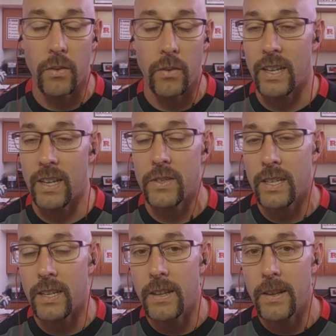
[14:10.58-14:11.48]
down from a
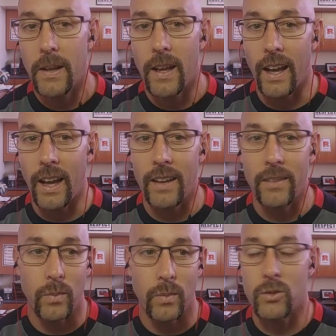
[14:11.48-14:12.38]
deficit.
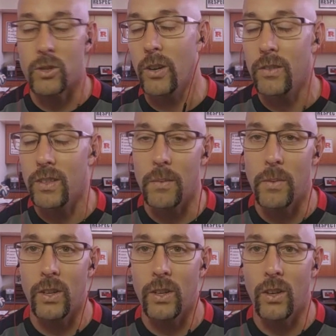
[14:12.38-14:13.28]
We've shown the
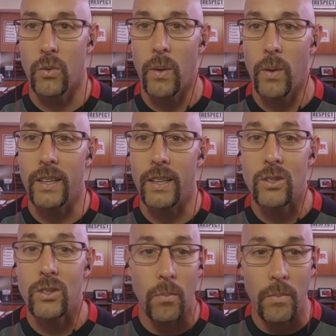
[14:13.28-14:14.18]
ability to throw away a
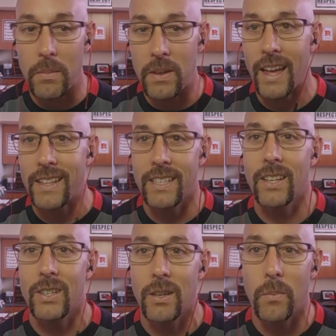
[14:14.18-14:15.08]
lead, so maybe that's in
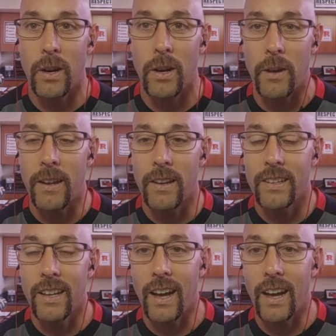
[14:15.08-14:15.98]
there somewhere, but
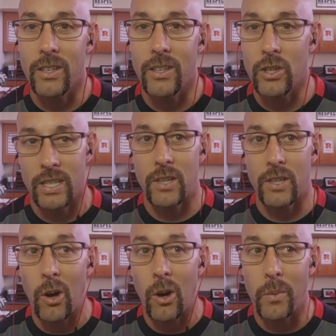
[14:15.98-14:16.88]
you just have
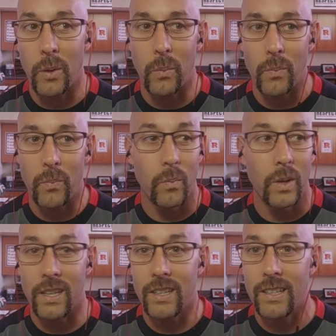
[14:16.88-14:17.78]
to hope that
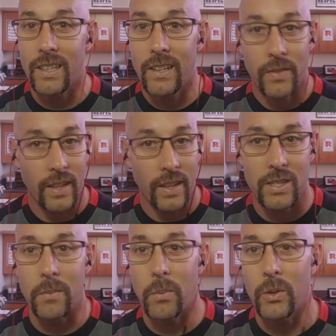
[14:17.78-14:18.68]
we can, like
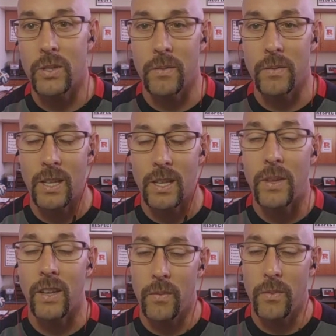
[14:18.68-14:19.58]
you said, pull
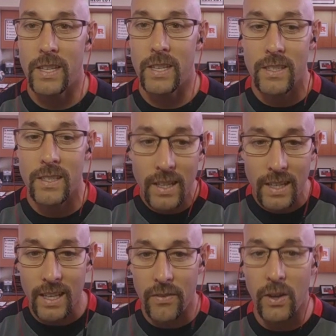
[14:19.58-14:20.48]
something from this
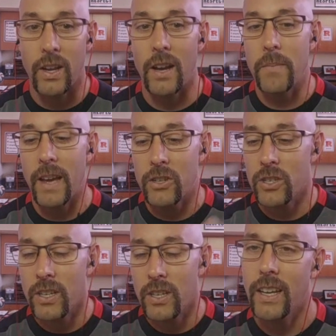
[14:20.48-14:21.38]
EFL Cup
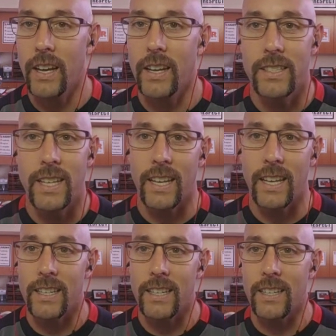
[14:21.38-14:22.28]
match and take
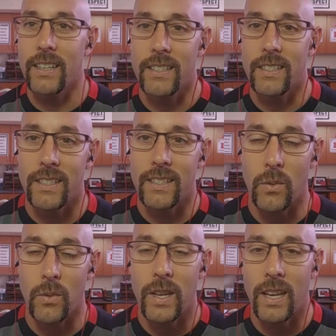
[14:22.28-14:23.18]
it
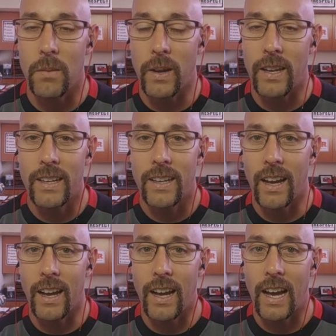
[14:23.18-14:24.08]
into the weekend. But
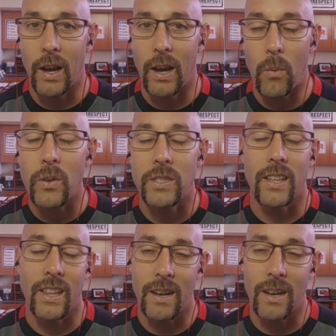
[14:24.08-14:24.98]
I won't
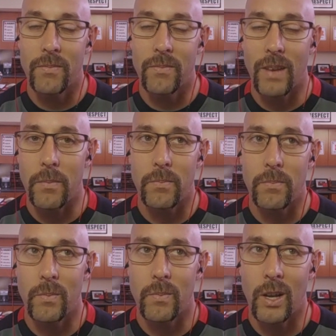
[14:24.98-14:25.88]
say that I'm
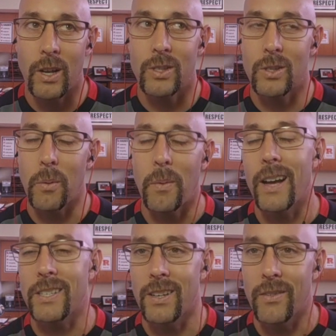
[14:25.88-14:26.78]
super
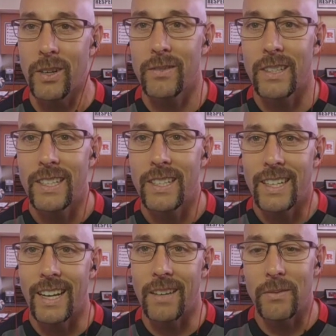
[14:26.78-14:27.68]
positive, or
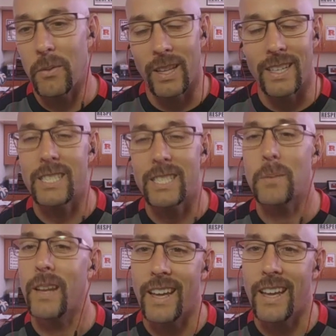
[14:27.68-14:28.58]
I'm not really
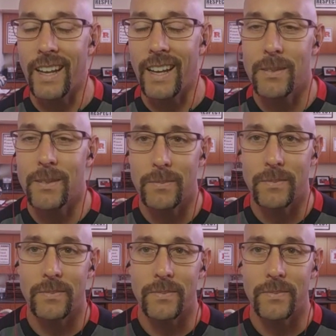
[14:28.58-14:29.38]
anticipating that, I guess.